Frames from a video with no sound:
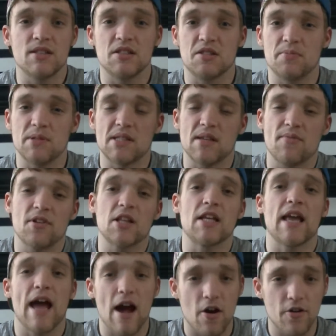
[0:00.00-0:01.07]
and
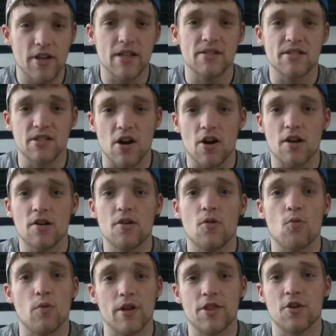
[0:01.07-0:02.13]
specifically how to get started
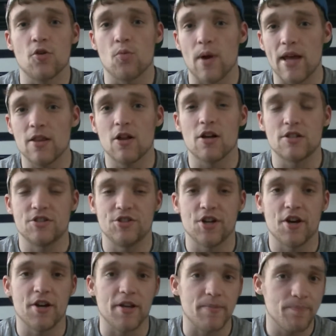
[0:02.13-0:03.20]
with your weight loss
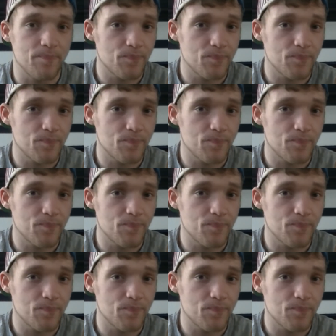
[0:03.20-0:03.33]
journey.